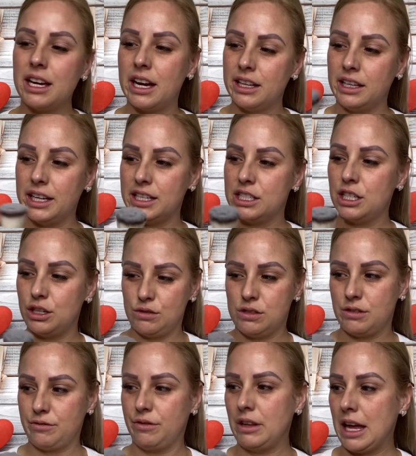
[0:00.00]
I like to use a
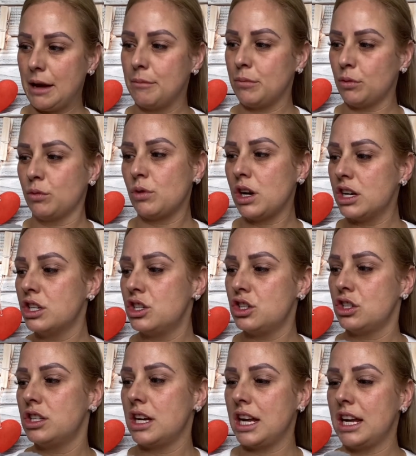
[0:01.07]
flat
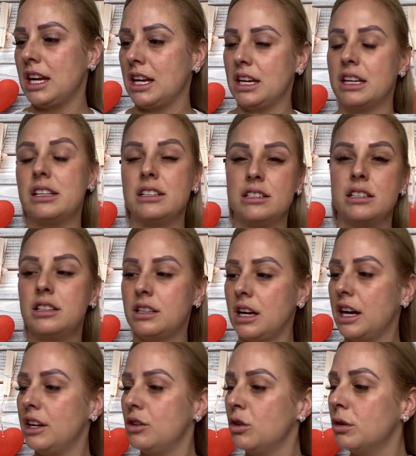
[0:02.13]
brush and
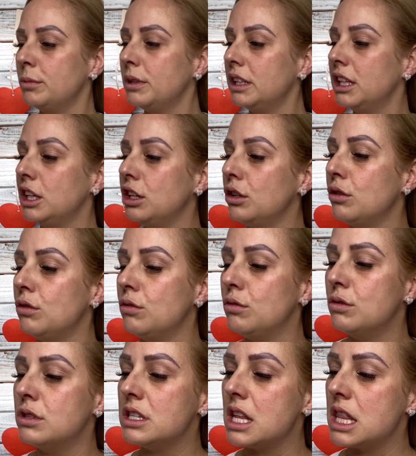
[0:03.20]
I normally
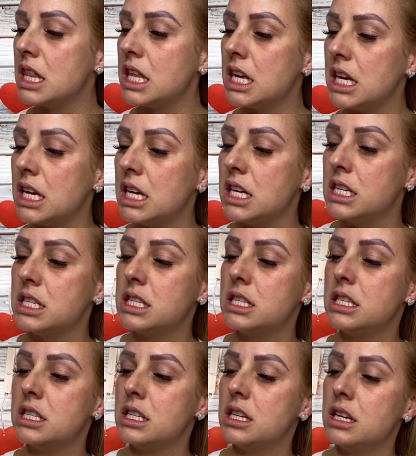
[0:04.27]
use
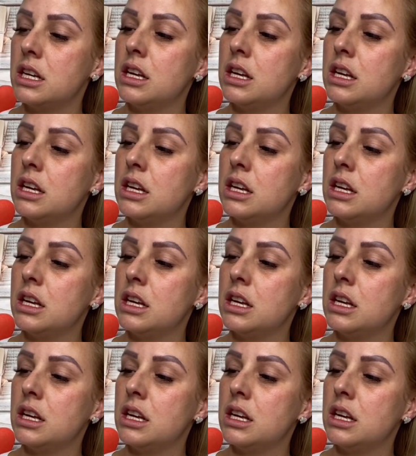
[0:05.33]
this